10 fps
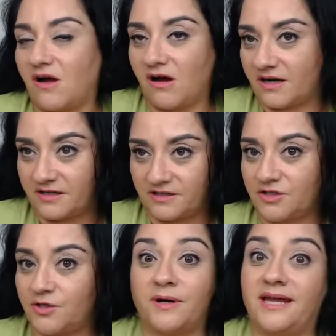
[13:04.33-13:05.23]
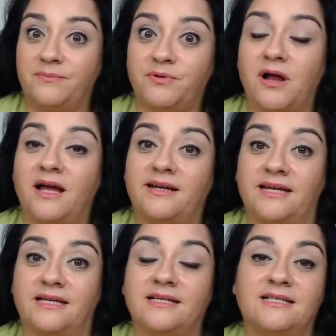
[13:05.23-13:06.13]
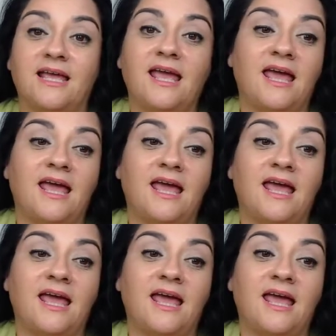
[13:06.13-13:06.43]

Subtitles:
are great products.